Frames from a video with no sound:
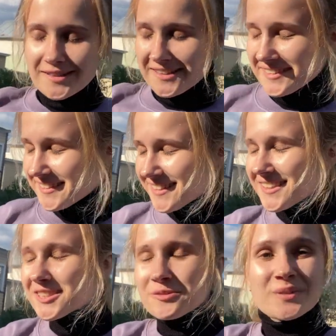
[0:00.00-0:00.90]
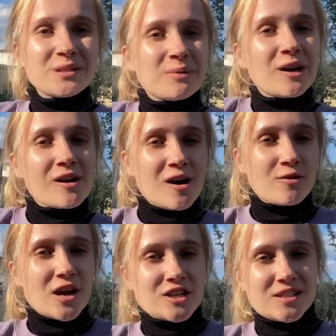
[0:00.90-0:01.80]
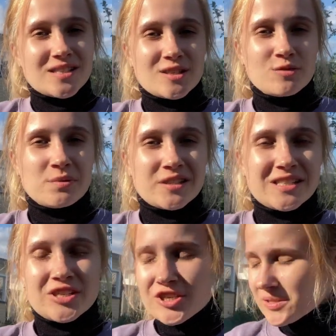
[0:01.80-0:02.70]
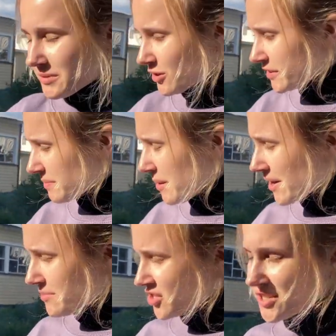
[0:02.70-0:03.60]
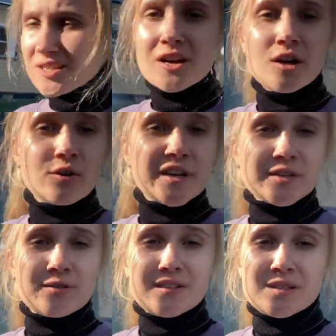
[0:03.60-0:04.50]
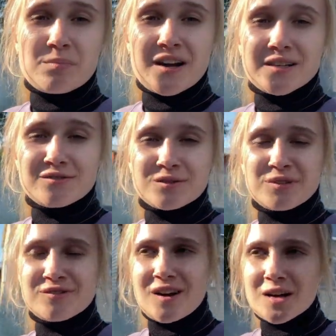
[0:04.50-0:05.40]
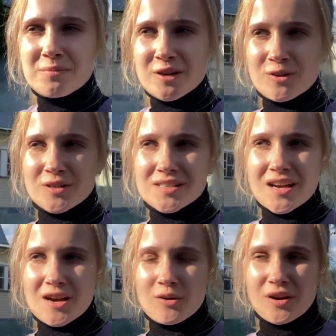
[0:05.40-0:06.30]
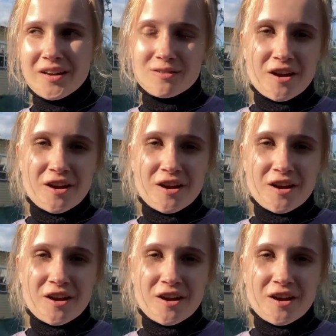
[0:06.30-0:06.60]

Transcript: and a little bit about how Russians are superstitious because my mom just rescued a spider from the fire because uh,